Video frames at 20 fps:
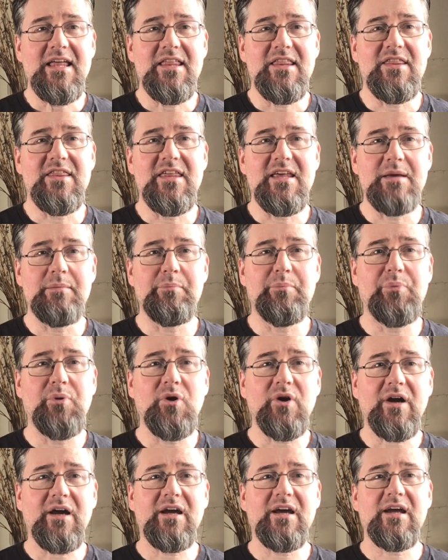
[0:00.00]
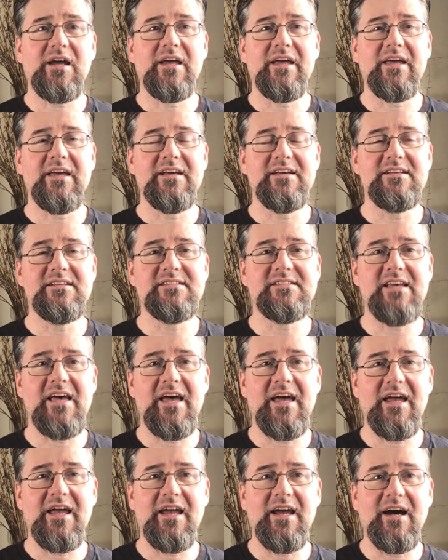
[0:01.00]
The book is
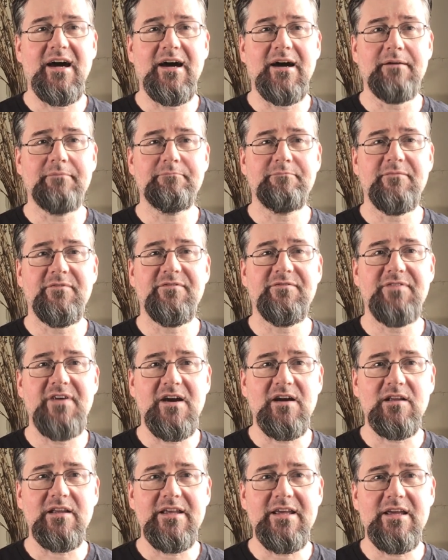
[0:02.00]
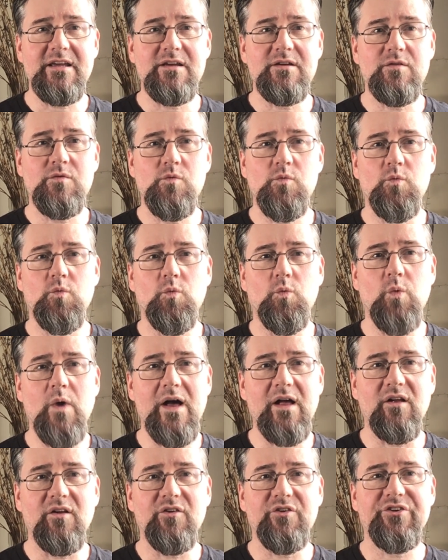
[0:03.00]
a fairly
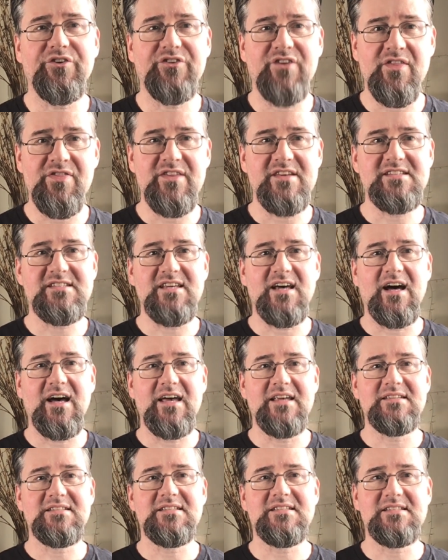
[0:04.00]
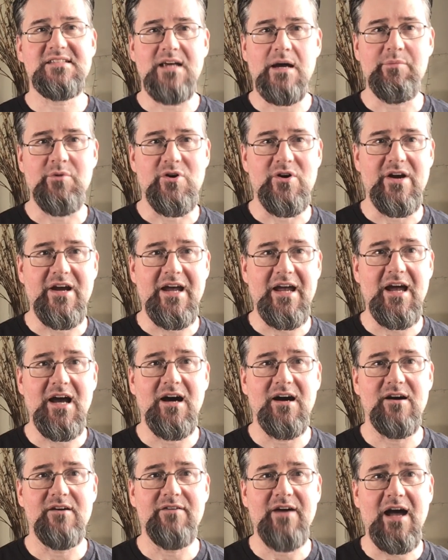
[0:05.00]
well synthesized summary
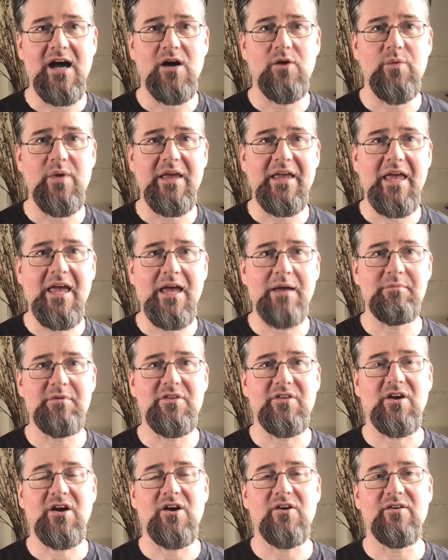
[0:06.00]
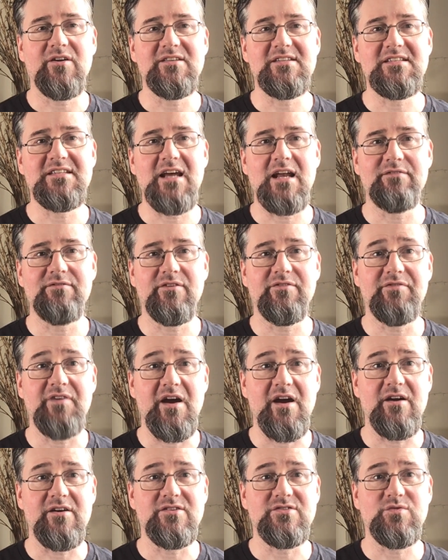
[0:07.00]
of how we came to the current state of
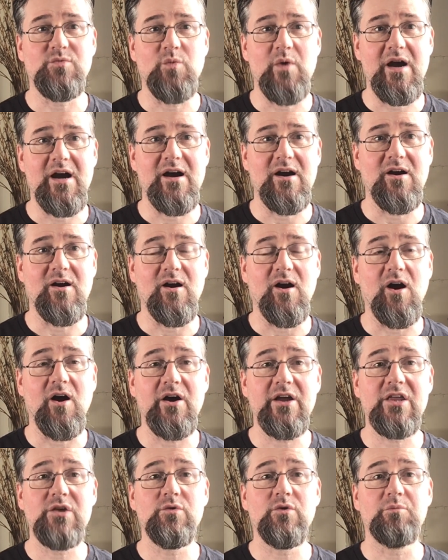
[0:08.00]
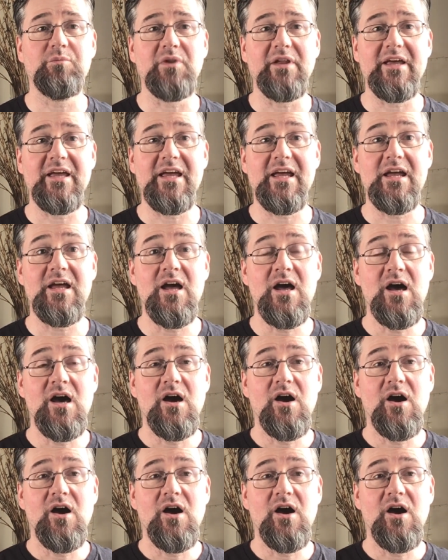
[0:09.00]
affairs where arguably